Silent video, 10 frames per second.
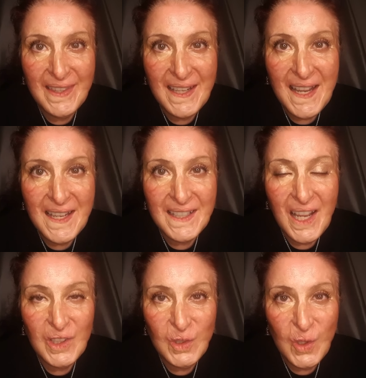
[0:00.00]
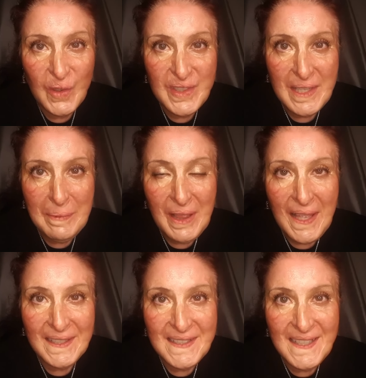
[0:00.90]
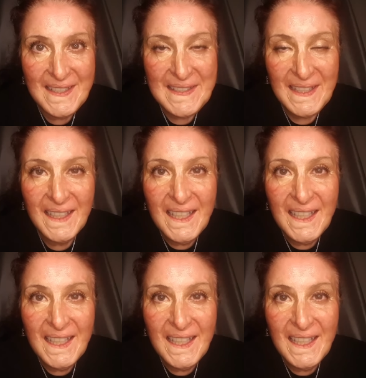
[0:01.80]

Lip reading: there are a lot of similarities.